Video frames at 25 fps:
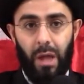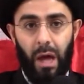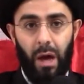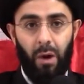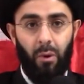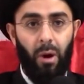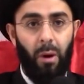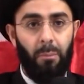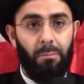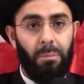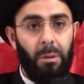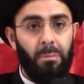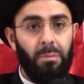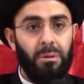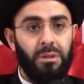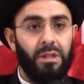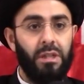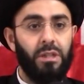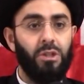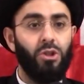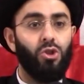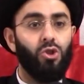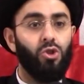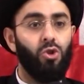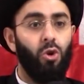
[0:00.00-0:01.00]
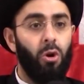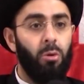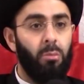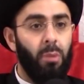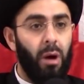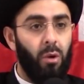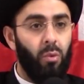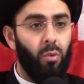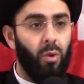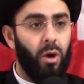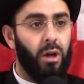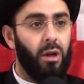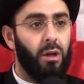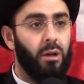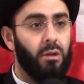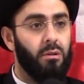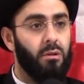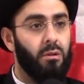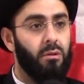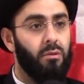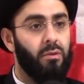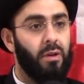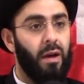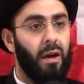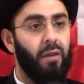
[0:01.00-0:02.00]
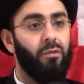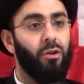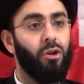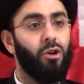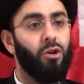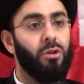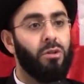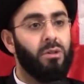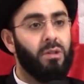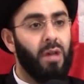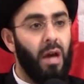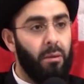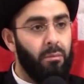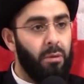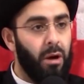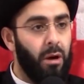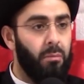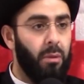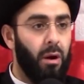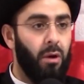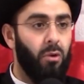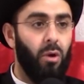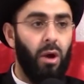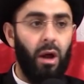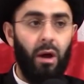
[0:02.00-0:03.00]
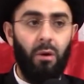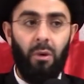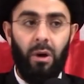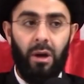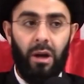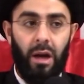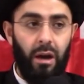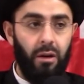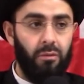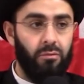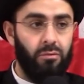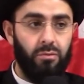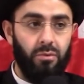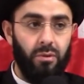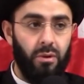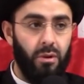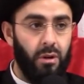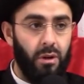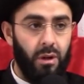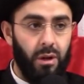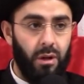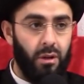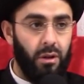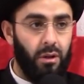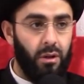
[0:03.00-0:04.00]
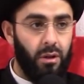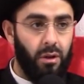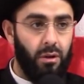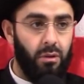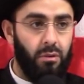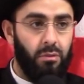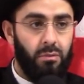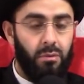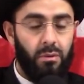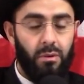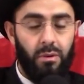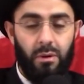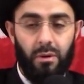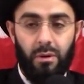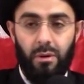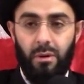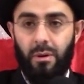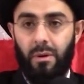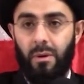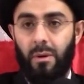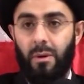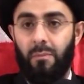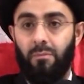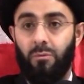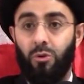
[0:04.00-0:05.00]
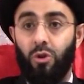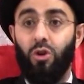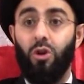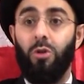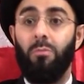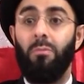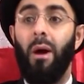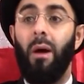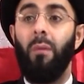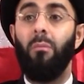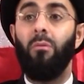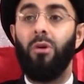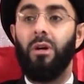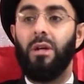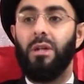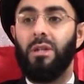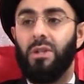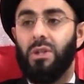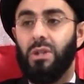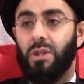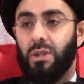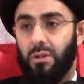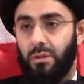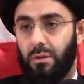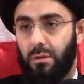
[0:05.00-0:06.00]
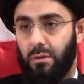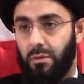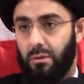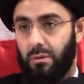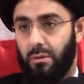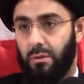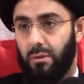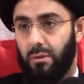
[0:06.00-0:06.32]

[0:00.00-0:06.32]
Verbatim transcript: I want people to enjoy my wedding, to have a good time at my wedding. I want to have, you know, good memories.